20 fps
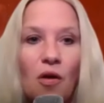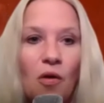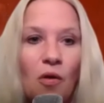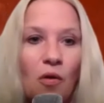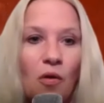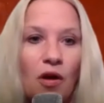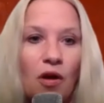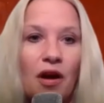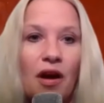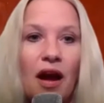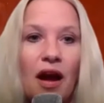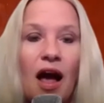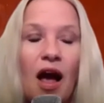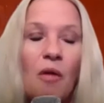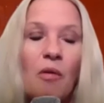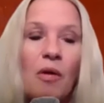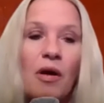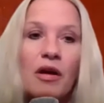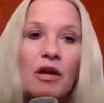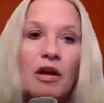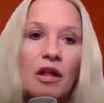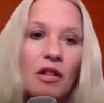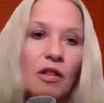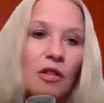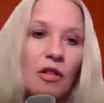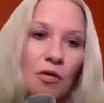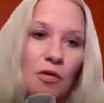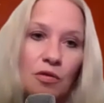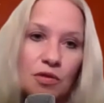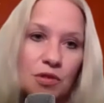or how are
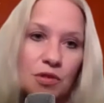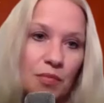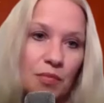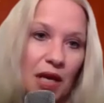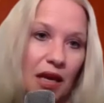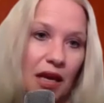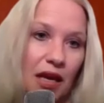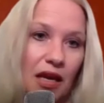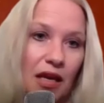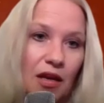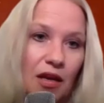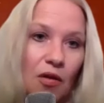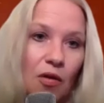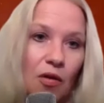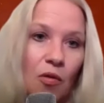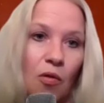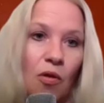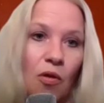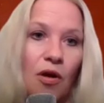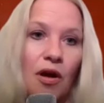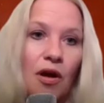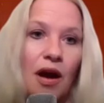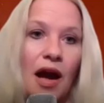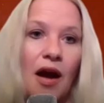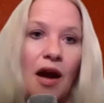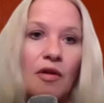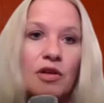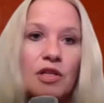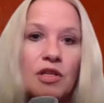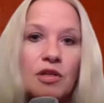clothes made, or
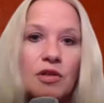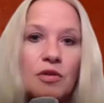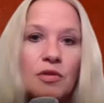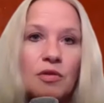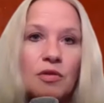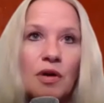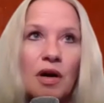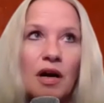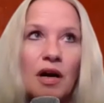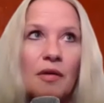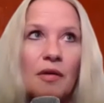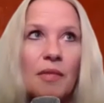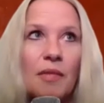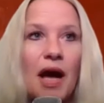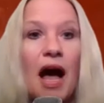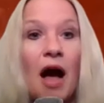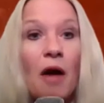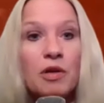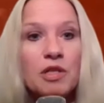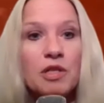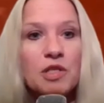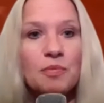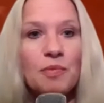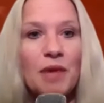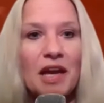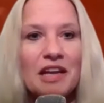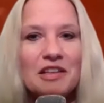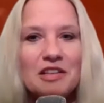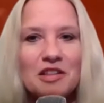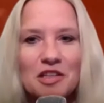how do you how it's
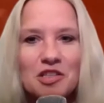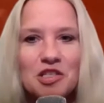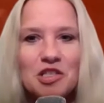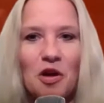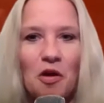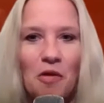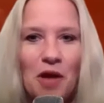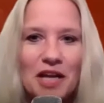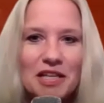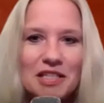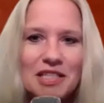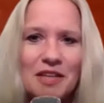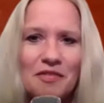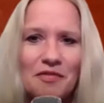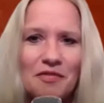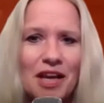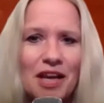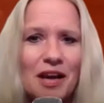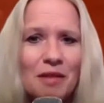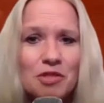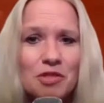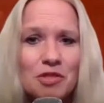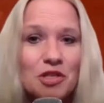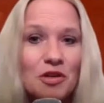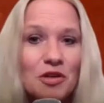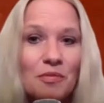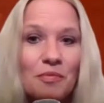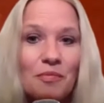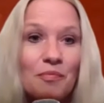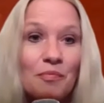made, the show on TV. I'm
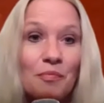sure